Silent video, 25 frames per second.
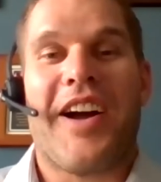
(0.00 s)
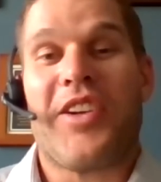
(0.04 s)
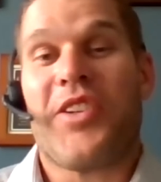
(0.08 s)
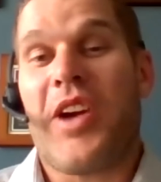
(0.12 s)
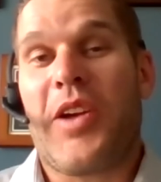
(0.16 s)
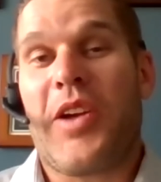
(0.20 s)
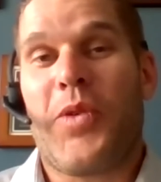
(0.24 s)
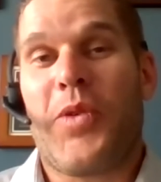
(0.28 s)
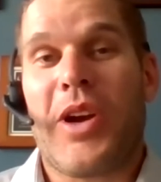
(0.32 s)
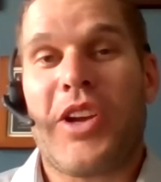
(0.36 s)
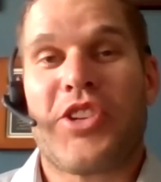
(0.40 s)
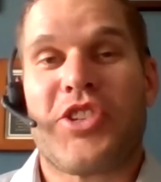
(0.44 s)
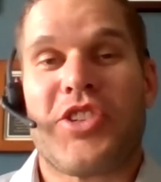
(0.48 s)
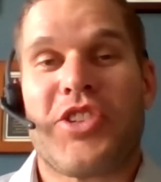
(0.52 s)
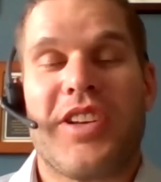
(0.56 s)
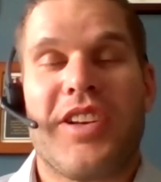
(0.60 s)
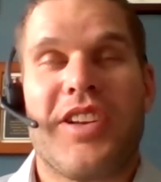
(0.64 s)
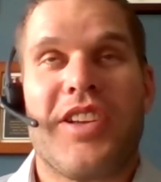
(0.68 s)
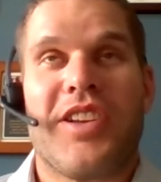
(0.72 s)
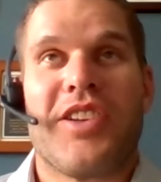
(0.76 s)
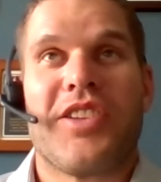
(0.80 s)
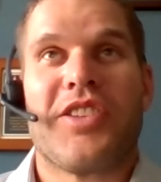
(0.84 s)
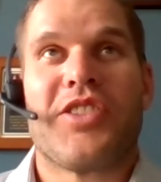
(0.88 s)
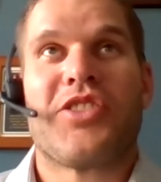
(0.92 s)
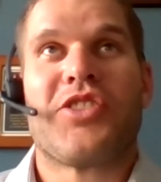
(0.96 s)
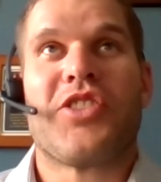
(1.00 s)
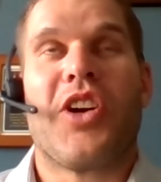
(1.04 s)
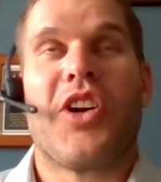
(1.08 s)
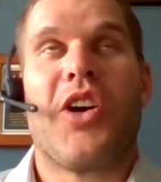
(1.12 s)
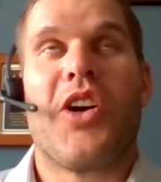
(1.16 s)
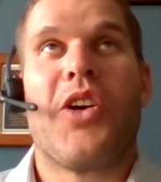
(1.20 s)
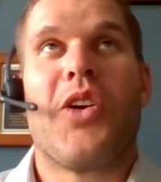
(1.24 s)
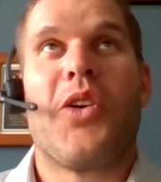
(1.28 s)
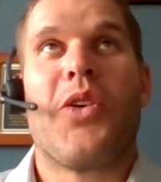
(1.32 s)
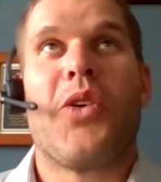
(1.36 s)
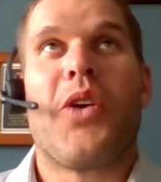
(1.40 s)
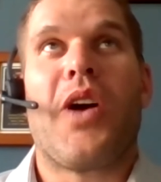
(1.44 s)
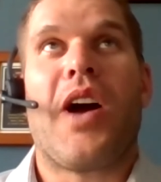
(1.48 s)
uh, great question.
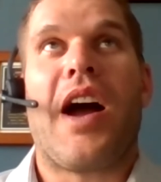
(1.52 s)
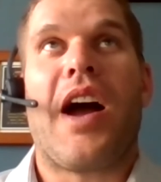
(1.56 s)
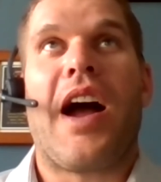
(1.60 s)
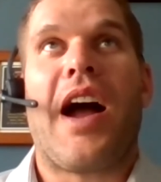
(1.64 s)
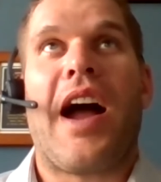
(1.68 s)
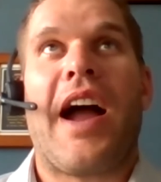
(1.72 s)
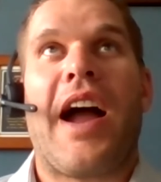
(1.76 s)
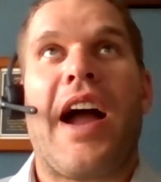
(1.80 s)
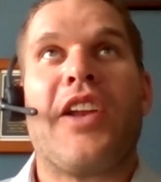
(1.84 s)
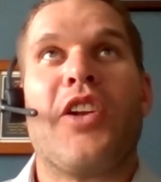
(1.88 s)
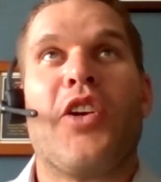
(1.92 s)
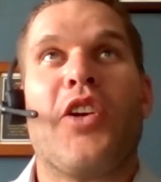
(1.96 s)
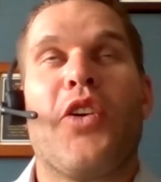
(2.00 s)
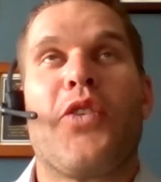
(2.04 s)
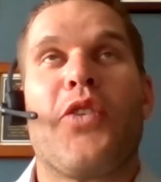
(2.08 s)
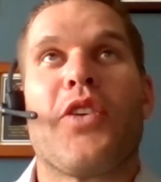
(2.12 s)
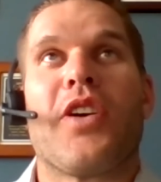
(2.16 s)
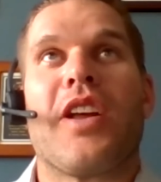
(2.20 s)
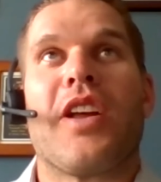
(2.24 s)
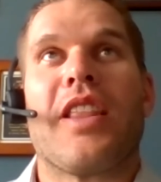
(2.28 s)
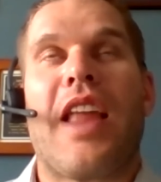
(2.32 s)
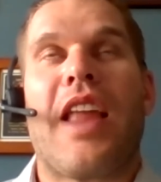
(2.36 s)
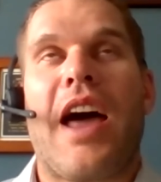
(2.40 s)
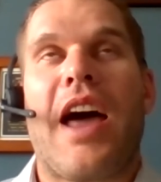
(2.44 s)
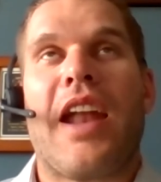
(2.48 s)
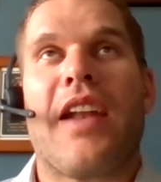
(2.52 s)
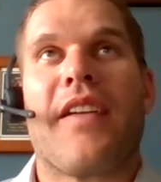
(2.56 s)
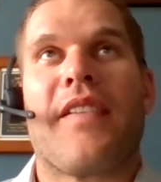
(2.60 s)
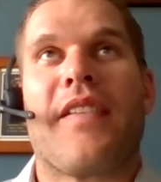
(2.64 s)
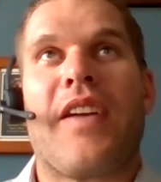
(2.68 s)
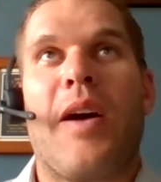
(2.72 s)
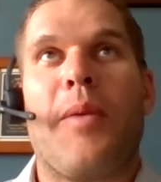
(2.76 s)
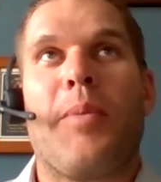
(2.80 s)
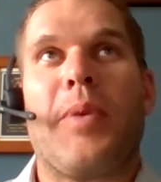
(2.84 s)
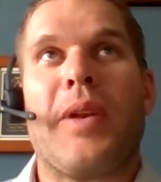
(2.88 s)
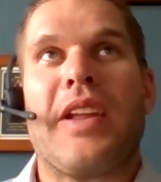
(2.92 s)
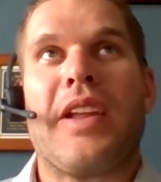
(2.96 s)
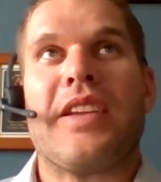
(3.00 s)
So I know for a lot of
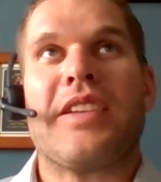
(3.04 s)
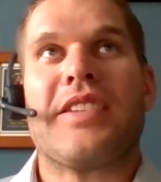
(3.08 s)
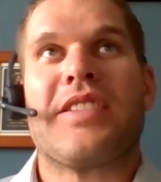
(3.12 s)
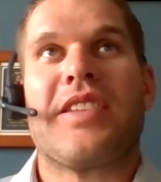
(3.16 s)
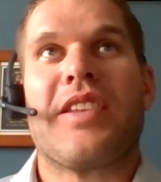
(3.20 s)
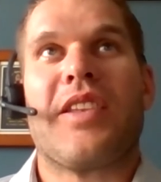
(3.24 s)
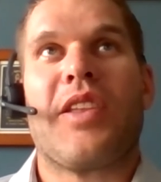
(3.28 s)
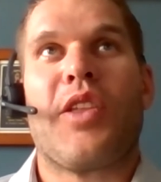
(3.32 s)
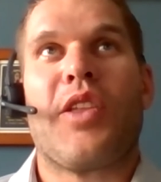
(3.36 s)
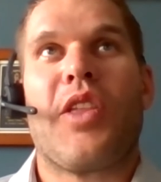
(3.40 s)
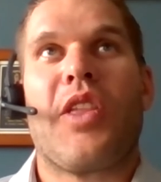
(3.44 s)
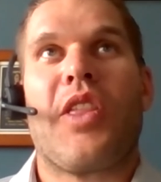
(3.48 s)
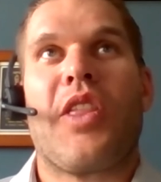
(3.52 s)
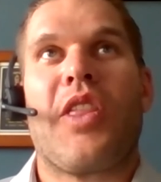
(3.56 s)
companies,